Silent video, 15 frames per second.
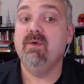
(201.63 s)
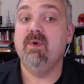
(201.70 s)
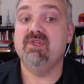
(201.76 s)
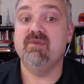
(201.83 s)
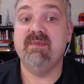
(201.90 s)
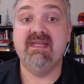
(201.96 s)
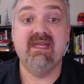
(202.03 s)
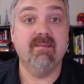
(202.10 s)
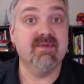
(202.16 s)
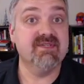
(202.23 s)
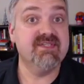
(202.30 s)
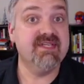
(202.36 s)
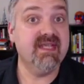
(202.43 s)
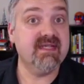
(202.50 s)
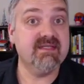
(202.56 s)
which would be number
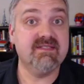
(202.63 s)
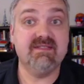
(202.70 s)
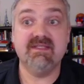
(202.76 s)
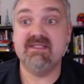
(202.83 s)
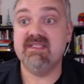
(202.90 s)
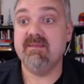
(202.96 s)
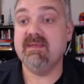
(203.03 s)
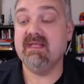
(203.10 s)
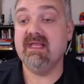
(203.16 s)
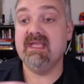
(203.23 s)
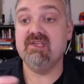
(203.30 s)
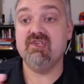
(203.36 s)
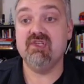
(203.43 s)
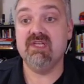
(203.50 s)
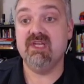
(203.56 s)
six, the
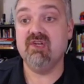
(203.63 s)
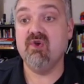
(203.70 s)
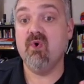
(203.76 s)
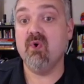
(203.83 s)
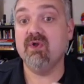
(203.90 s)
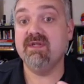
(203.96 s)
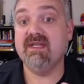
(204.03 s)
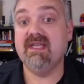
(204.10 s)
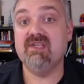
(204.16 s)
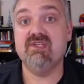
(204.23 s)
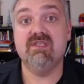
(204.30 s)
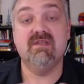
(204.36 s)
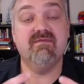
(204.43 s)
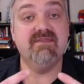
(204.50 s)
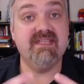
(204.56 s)
stimulation and
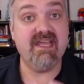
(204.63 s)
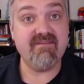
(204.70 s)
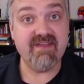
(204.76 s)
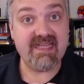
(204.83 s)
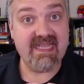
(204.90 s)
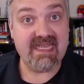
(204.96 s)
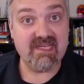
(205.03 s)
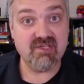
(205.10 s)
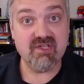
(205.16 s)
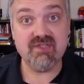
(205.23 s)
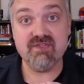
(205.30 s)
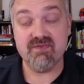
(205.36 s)
coordination of defecation.